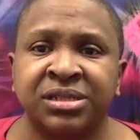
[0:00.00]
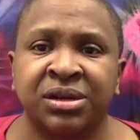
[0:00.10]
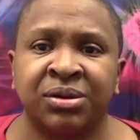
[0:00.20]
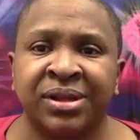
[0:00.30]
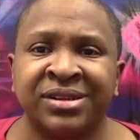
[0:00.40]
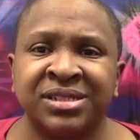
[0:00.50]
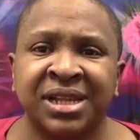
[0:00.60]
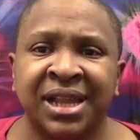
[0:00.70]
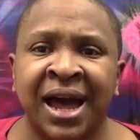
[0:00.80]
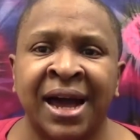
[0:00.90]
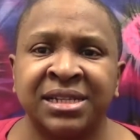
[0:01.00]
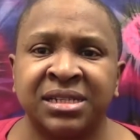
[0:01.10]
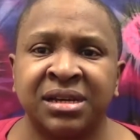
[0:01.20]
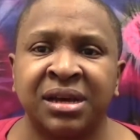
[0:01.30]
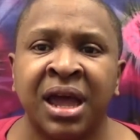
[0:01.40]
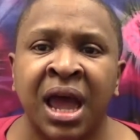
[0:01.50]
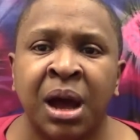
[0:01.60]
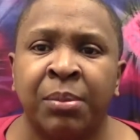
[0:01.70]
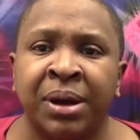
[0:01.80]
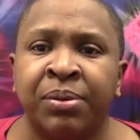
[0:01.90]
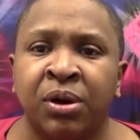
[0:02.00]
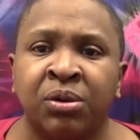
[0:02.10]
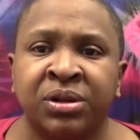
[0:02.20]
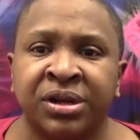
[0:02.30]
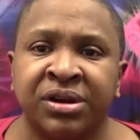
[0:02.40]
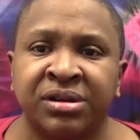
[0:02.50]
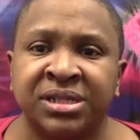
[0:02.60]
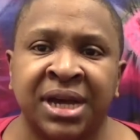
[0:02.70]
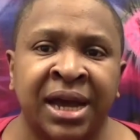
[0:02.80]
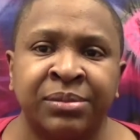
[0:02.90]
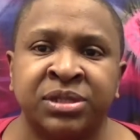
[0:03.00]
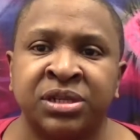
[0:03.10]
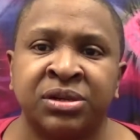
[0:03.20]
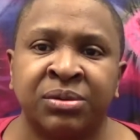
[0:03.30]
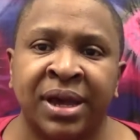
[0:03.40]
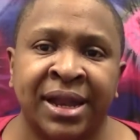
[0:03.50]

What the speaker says: So there's a lot to bipolar type 2.